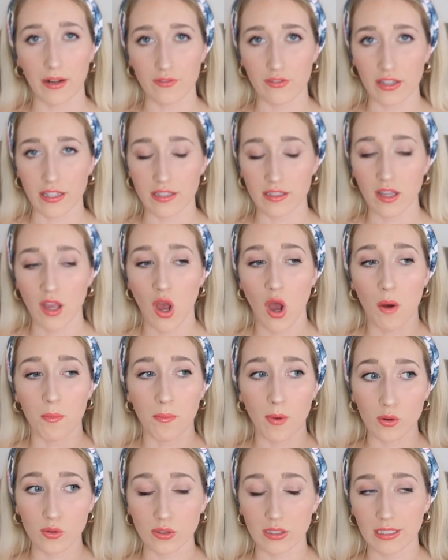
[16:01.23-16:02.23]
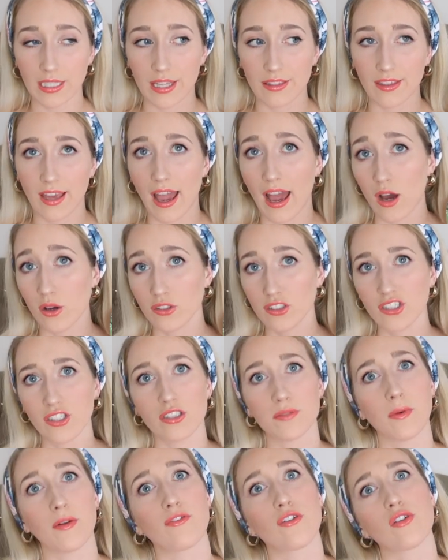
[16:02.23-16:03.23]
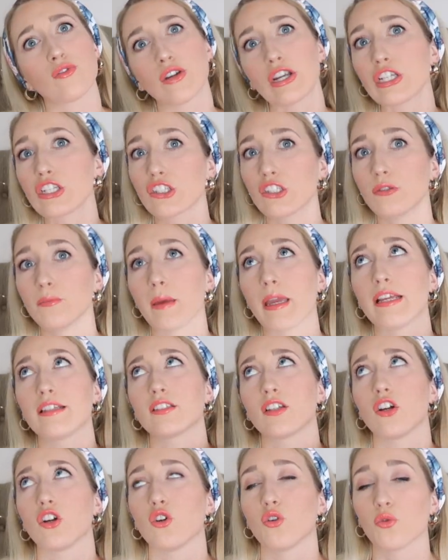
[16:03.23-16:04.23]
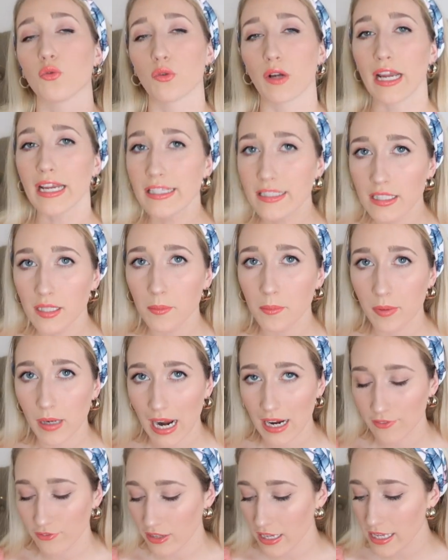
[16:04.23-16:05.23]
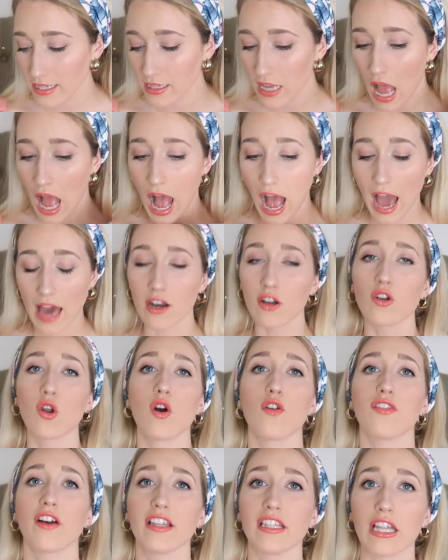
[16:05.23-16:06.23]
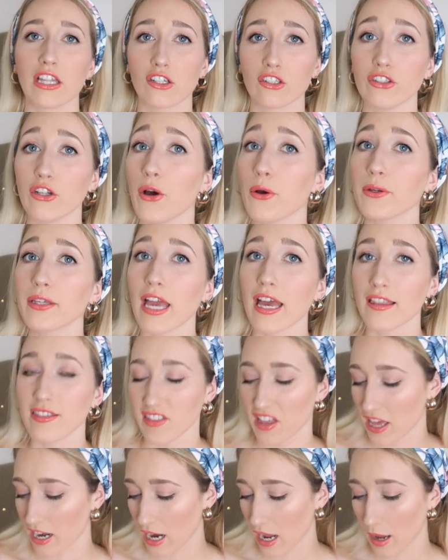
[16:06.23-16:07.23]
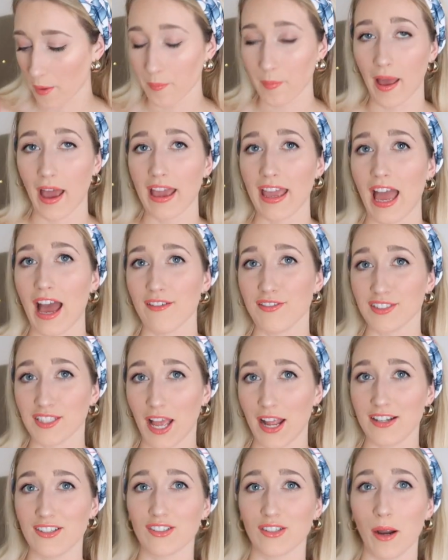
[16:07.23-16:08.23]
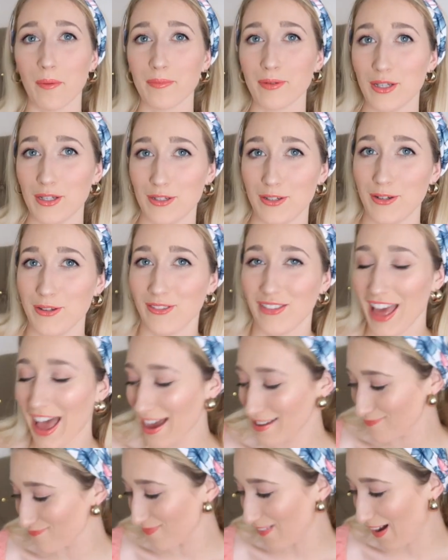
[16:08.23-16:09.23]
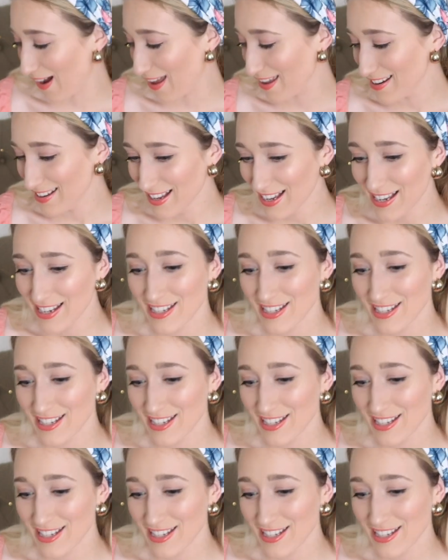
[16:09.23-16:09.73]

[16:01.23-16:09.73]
breakfast mostly at the house because my friend Rachel makes a great breakfast. I don't know if I let her know yet that um, I have signed her up to do that, but